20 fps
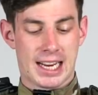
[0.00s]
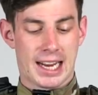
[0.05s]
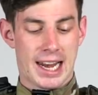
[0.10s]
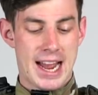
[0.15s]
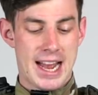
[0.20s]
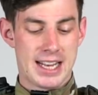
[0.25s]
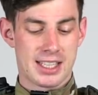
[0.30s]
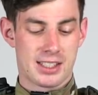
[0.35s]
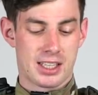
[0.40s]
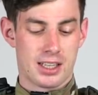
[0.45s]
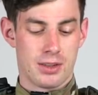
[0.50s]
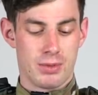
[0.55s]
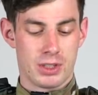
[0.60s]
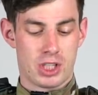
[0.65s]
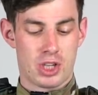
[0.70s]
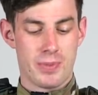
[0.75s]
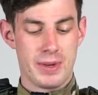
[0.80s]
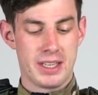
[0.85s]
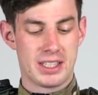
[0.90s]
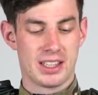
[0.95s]
glass,
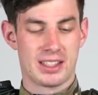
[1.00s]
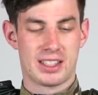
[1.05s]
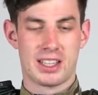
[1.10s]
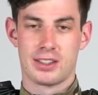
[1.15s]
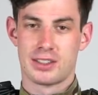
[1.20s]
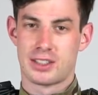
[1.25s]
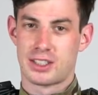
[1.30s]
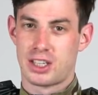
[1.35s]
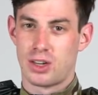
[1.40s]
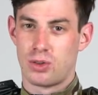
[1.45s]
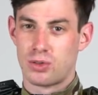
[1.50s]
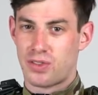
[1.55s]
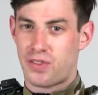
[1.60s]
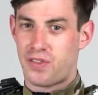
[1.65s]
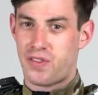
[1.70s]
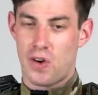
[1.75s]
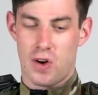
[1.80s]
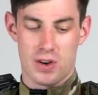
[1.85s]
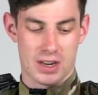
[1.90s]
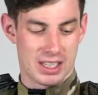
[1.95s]
which means that they don't
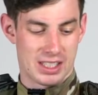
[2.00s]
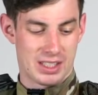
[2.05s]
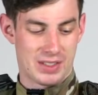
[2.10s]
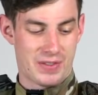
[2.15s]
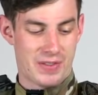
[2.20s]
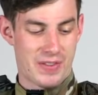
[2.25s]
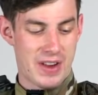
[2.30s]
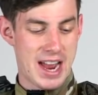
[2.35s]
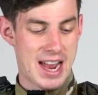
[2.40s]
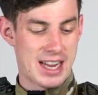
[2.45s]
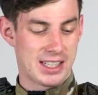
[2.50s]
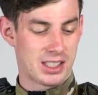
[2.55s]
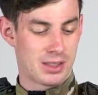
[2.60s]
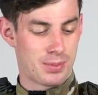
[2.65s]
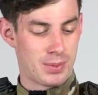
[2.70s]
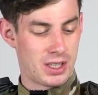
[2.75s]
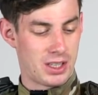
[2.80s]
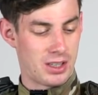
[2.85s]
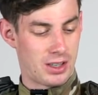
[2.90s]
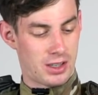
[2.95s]
fog as
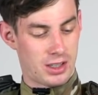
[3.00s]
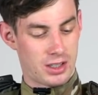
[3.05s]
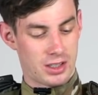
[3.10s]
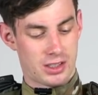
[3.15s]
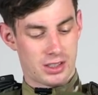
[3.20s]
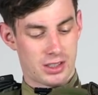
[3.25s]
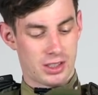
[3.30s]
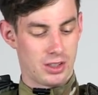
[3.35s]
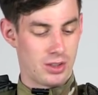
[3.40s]
fast because,